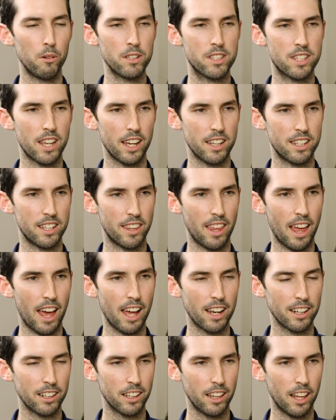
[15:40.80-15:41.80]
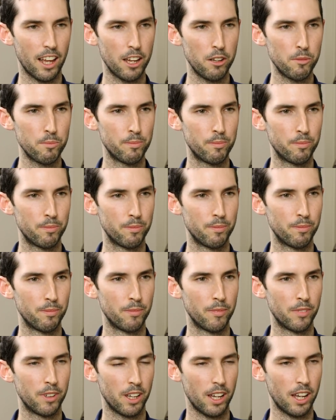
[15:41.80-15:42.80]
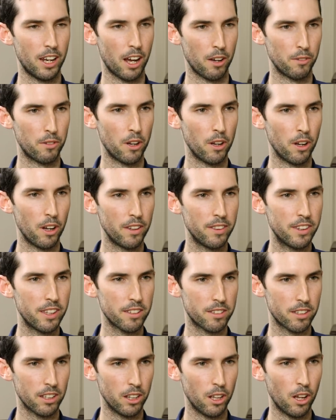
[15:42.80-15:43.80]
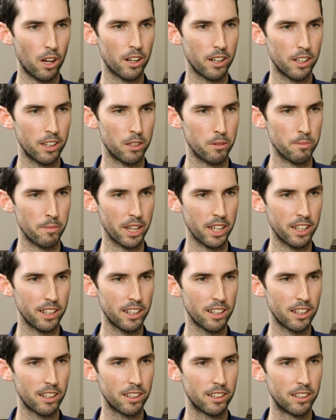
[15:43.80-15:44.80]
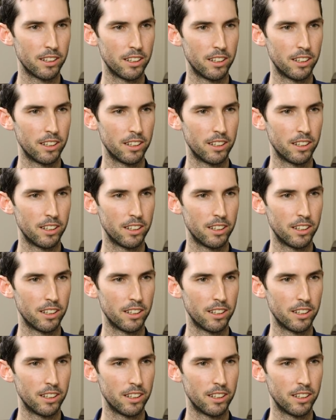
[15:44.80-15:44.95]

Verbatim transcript: would say to that claim, and I've heard this a lot in the media,